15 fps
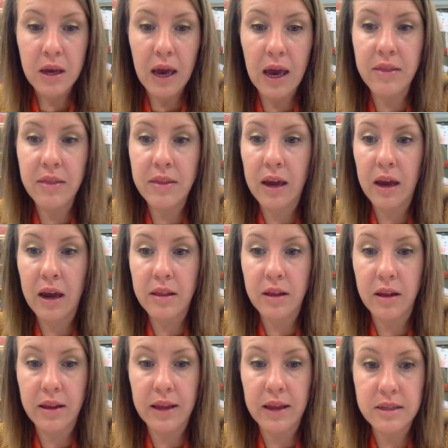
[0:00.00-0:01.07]
And then
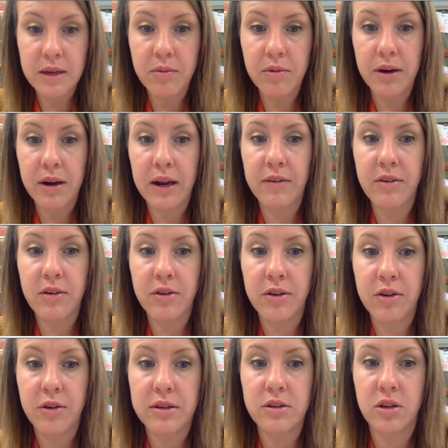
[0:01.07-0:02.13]
the last thing we're going to have you
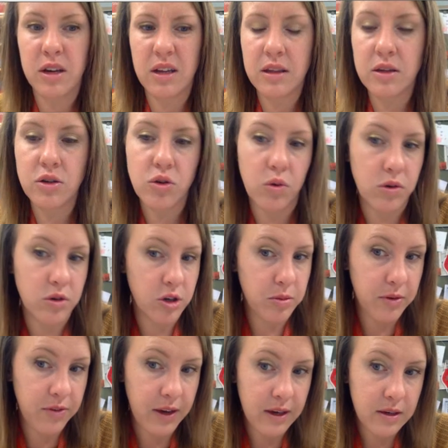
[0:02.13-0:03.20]
do is look at the
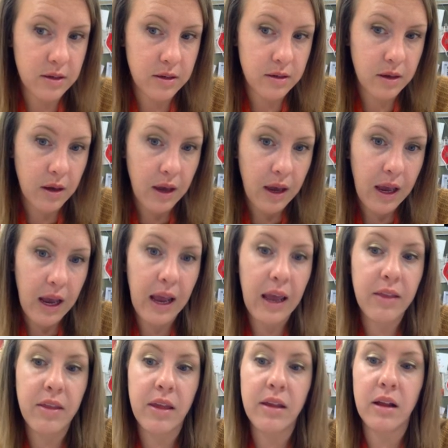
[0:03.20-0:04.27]
short-term effects
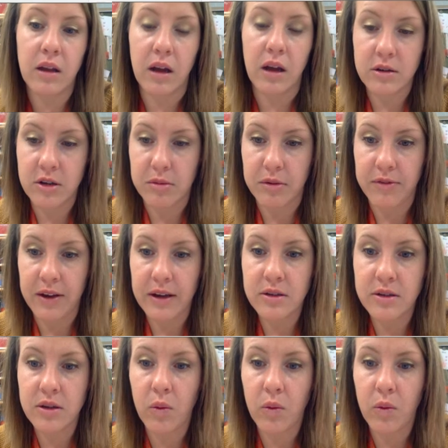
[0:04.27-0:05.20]
and then the long-term effects.